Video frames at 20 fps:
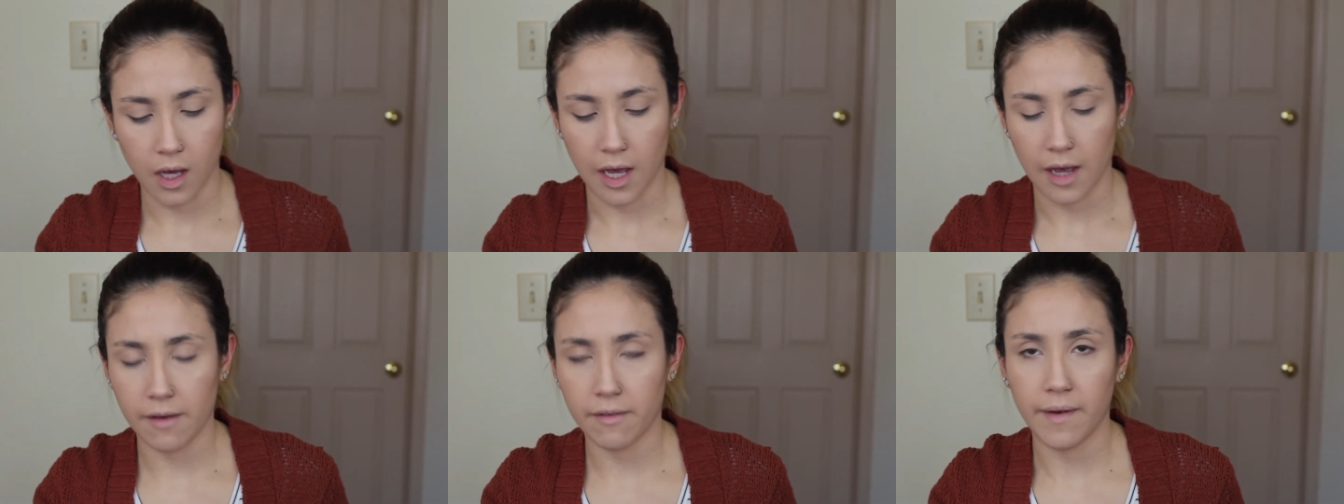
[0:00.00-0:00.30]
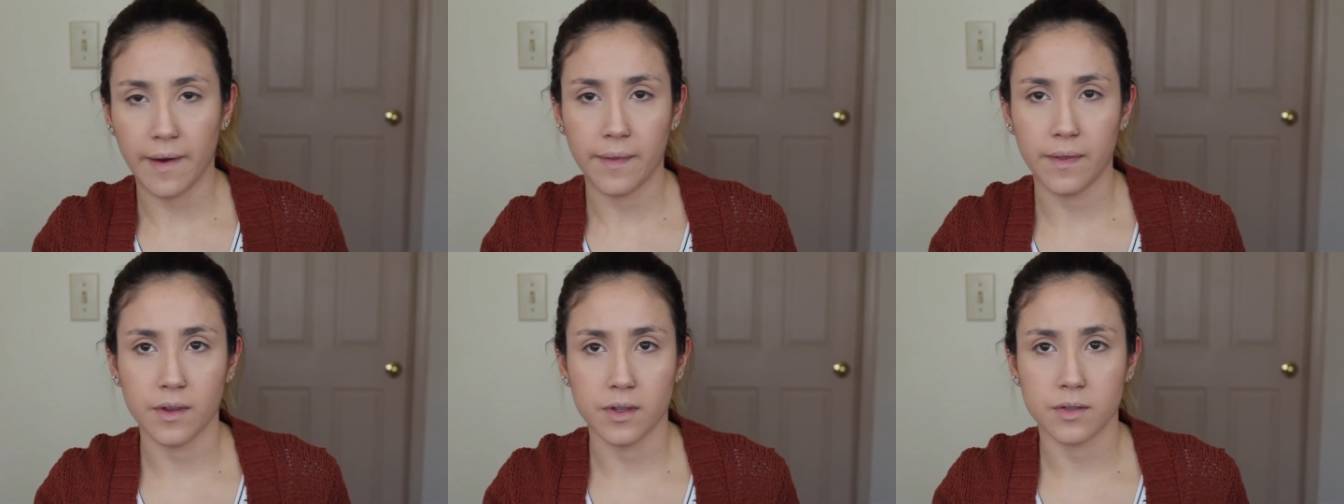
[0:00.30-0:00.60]
I've
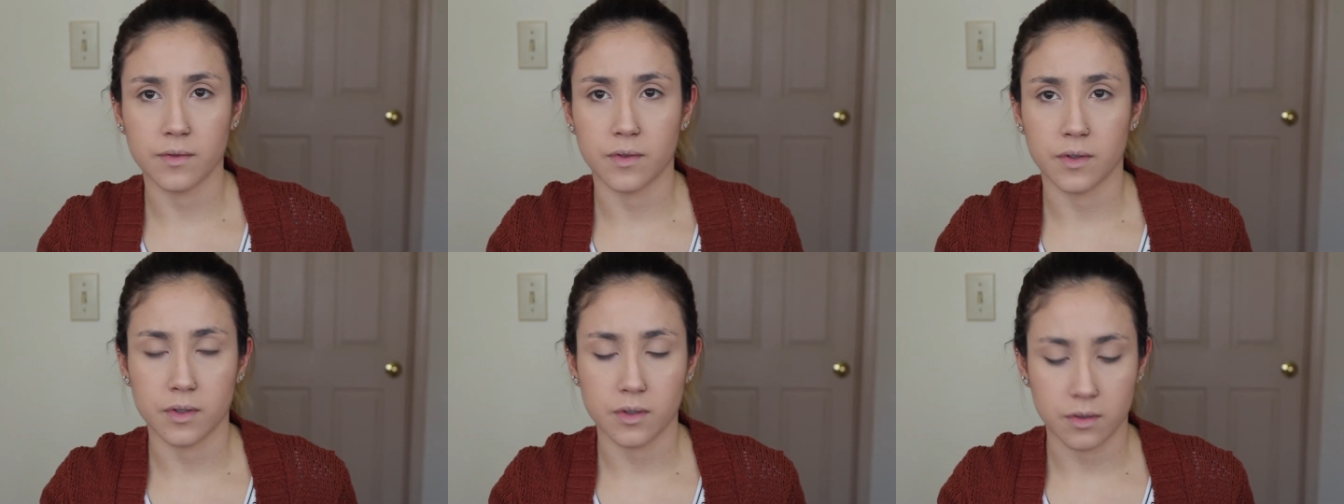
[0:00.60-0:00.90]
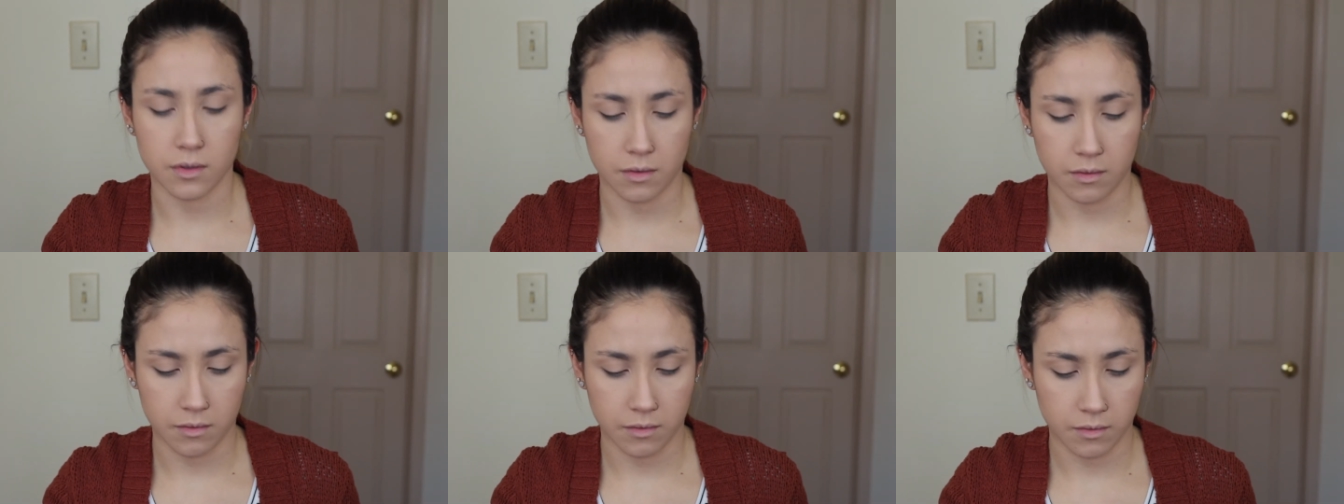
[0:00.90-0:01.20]
had this for
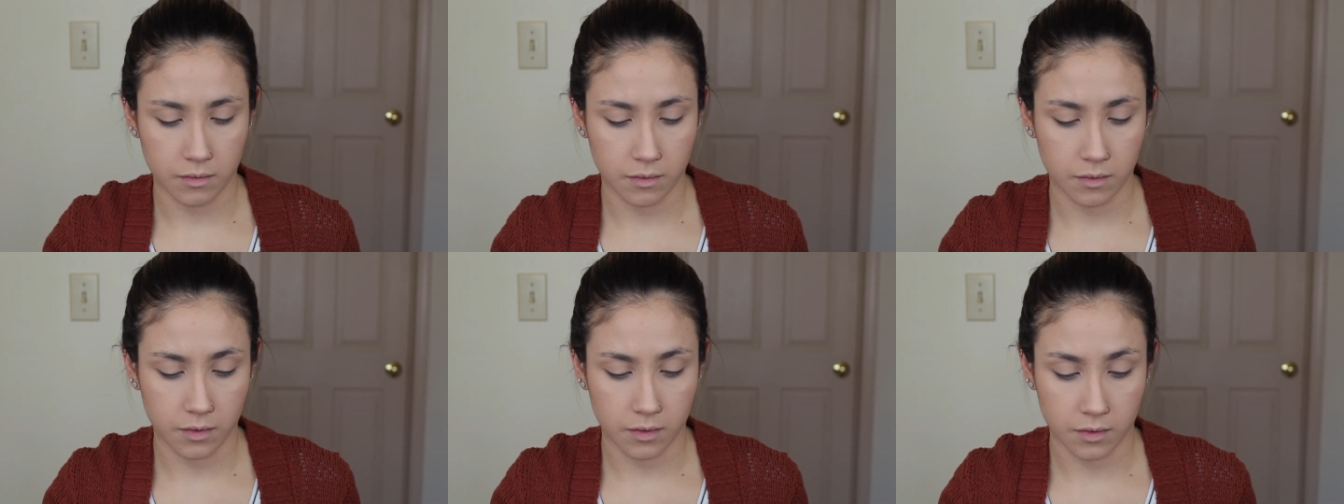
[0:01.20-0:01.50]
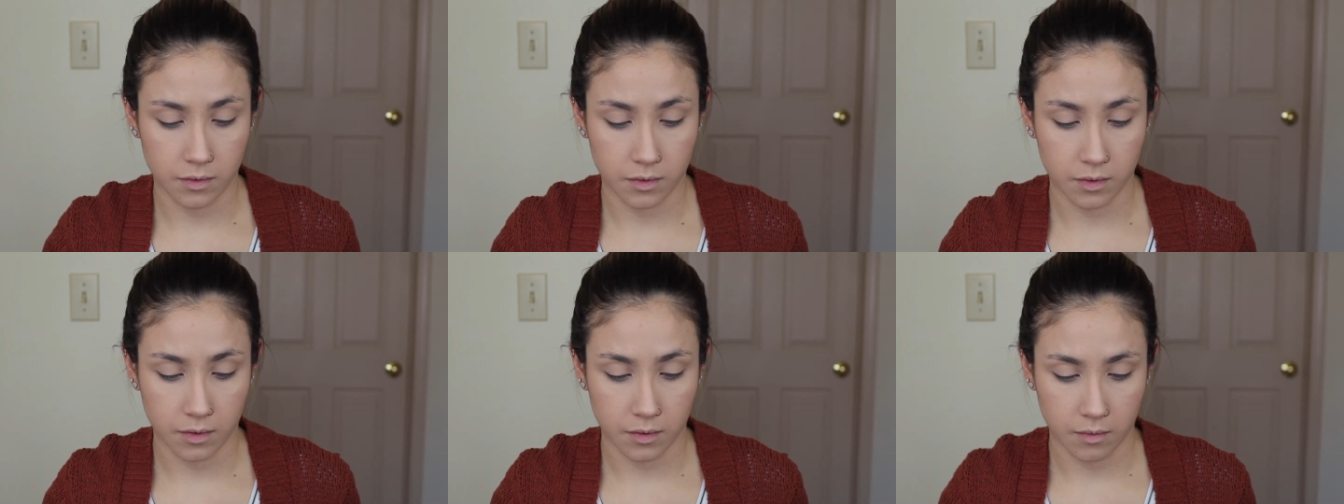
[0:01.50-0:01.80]
so,
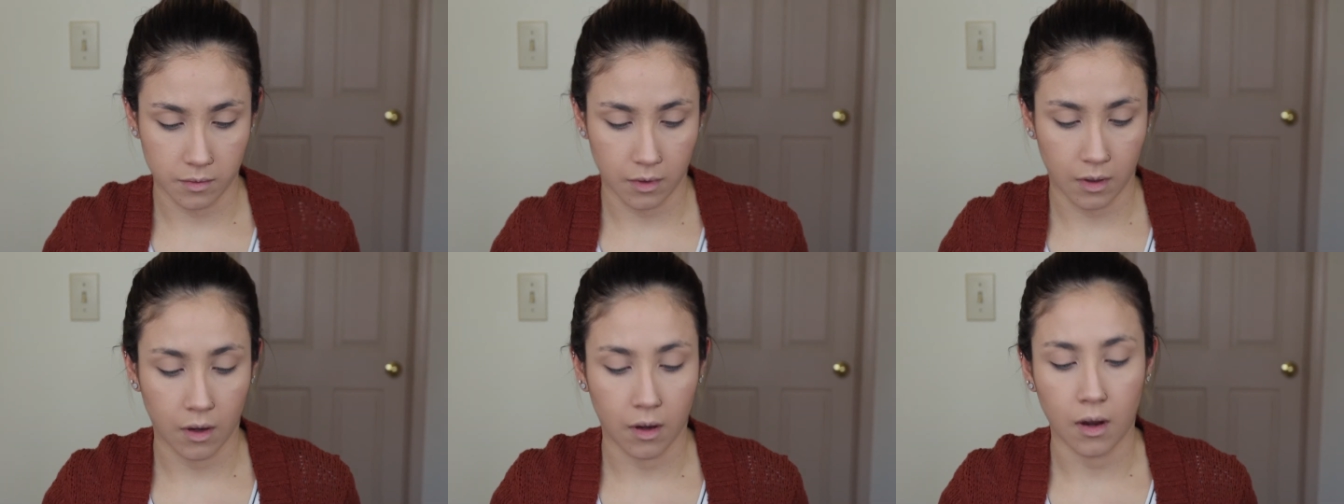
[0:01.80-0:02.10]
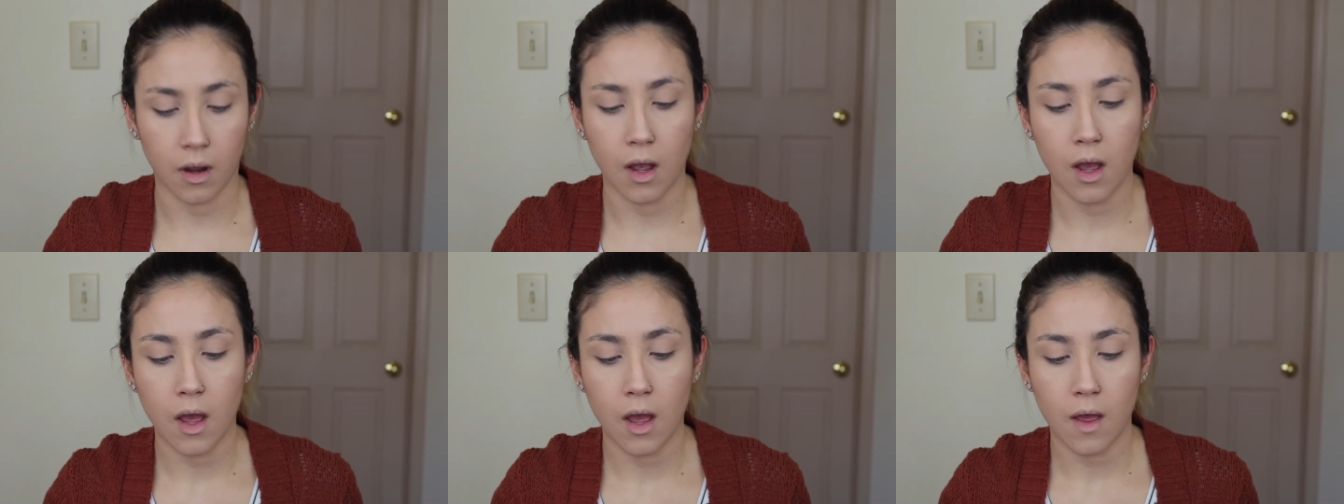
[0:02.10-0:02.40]
so
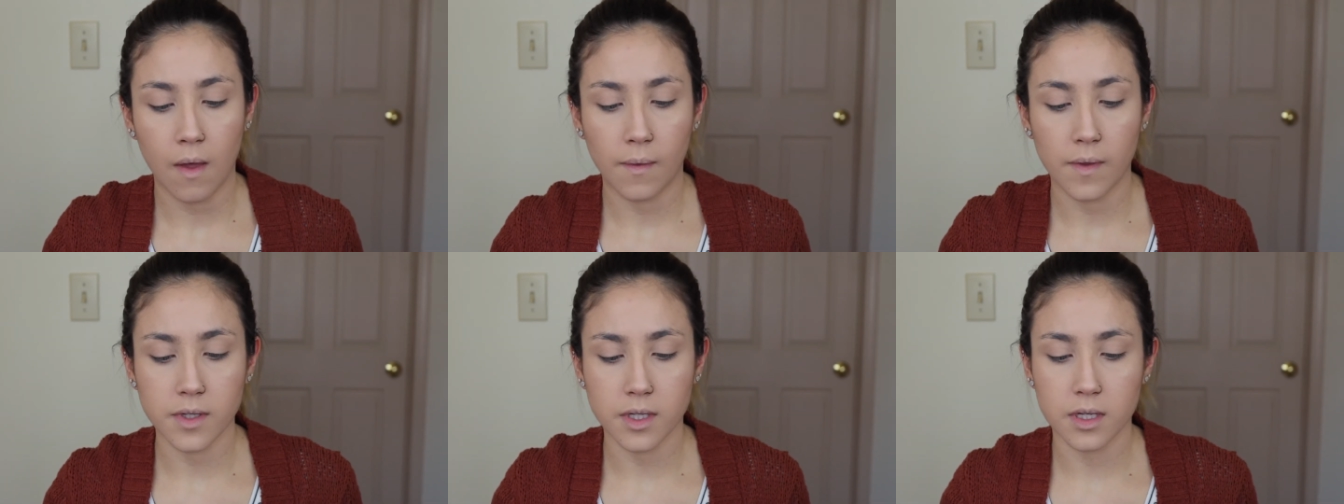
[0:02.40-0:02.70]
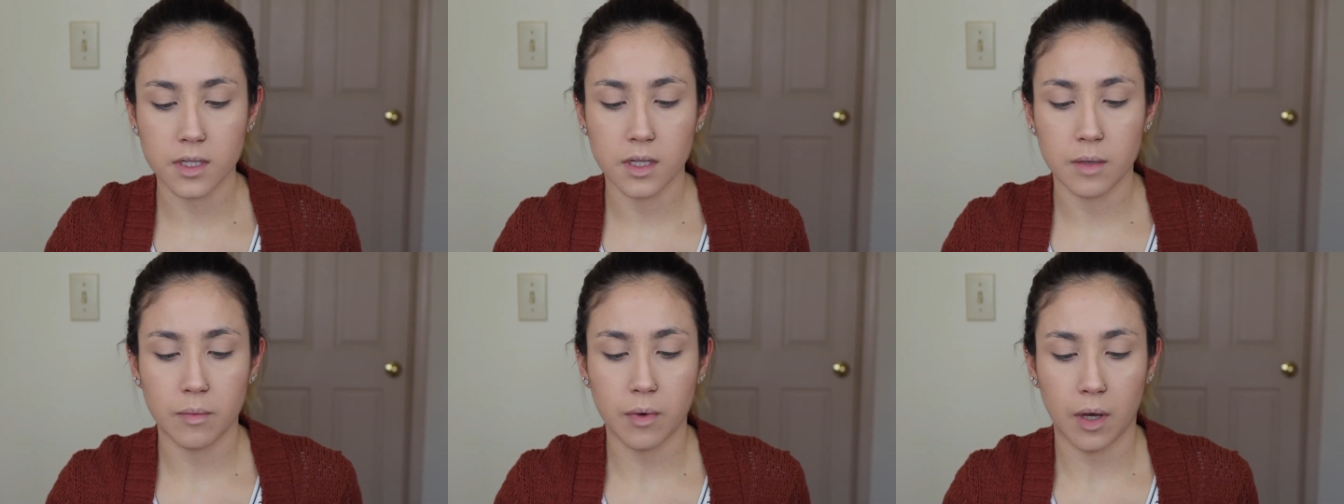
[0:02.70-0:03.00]
long. This
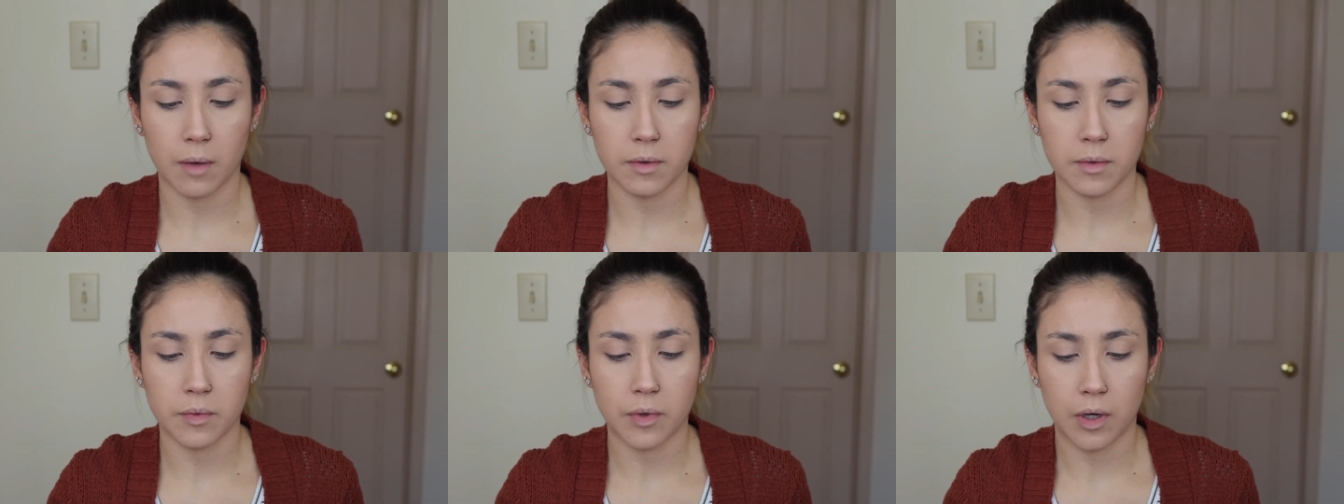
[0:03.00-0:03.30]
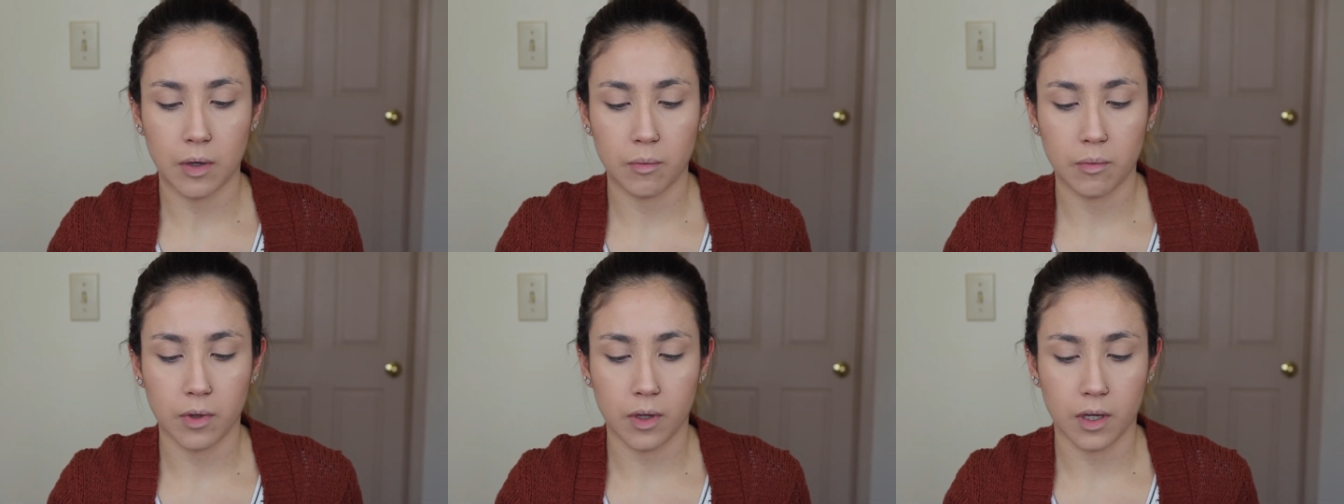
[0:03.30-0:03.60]
is the Bobbi
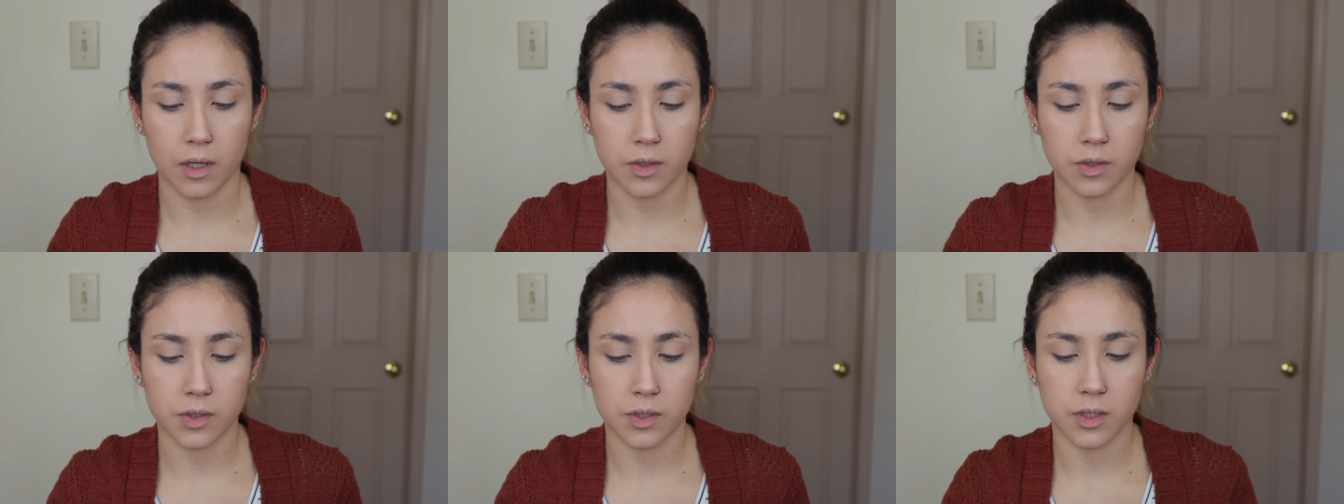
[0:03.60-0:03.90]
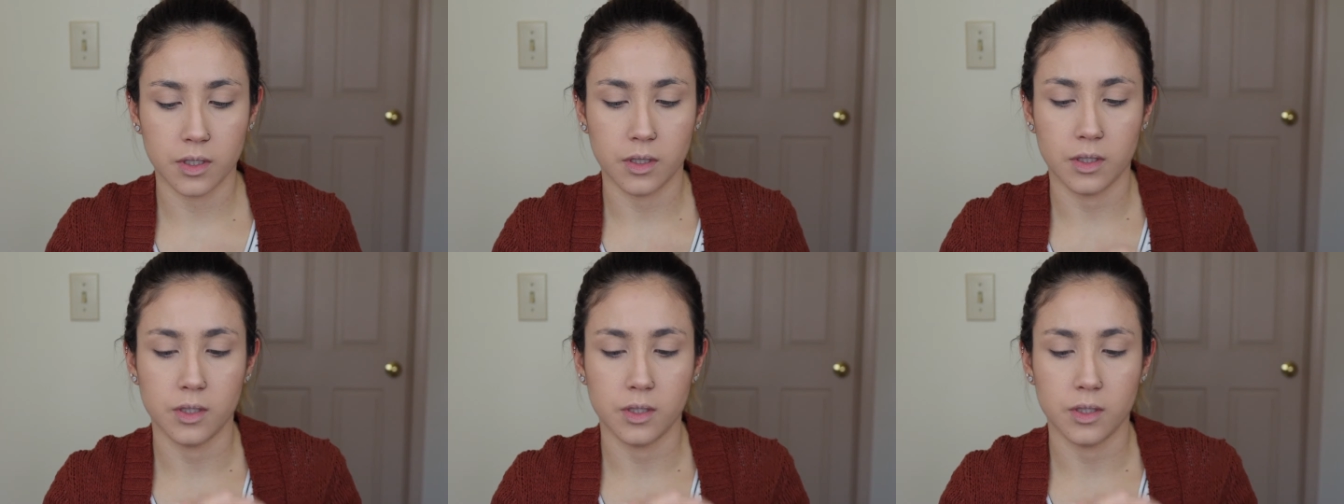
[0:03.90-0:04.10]
Brown blush in